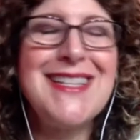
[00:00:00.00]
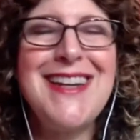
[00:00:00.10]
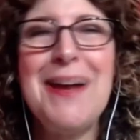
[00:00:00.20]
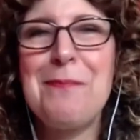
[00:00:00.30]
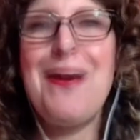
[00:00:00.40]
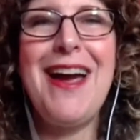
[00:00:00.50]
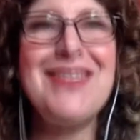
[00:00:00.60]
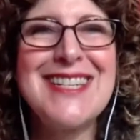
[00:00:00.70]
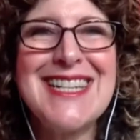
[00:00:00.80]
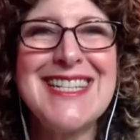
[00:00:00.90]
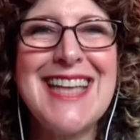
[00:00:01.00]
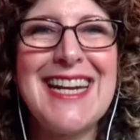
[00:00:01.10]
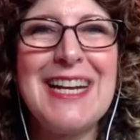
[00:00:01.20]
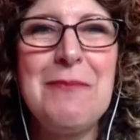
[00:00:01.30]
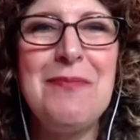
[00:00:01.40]
it's not a privacy
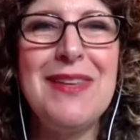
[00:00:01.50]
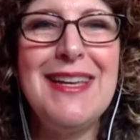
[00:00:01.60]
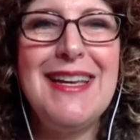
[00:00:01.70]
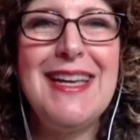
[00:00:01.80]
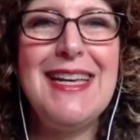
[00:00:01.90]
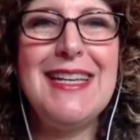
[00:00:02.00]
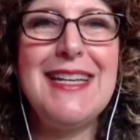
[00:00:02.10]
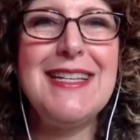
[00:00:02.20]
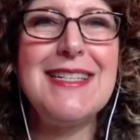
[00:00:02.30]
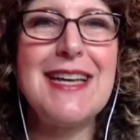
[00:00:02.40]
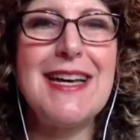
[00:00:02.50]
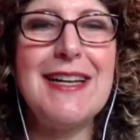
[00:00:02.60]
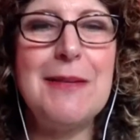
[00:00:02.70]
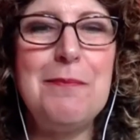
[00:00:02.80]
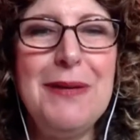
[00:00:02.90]
setting, it is
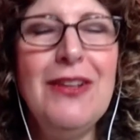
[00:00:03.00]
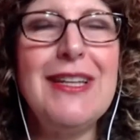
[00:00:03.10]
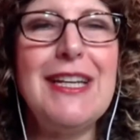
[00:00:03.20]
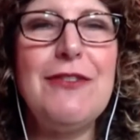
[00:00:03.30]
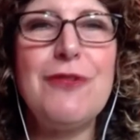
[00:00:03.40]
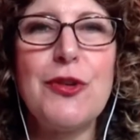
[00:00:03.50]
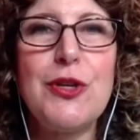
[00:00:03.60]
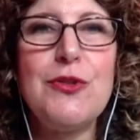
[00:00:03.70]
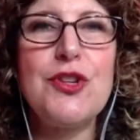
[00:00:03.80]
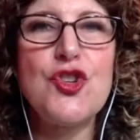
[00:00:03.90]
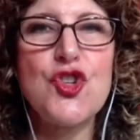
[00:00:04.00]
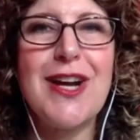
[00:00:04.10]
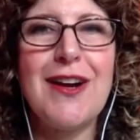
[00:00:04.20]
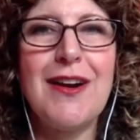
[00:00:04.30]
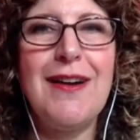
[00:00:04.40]
an ability for you to
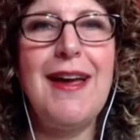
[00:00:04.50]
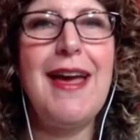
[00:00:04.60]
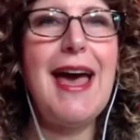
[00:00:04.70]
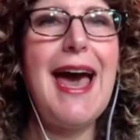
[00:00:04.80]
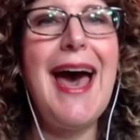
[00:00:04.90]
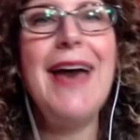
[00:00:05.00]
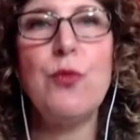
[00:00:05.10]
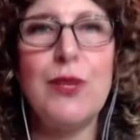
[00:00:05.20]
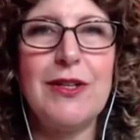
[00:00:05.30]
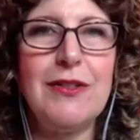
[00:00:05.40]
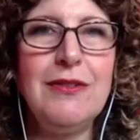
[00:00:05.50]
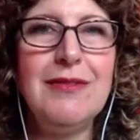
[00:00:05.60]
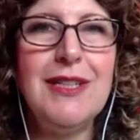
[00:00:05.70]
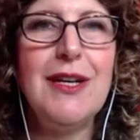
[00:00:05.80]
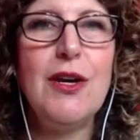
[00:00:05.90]
share at will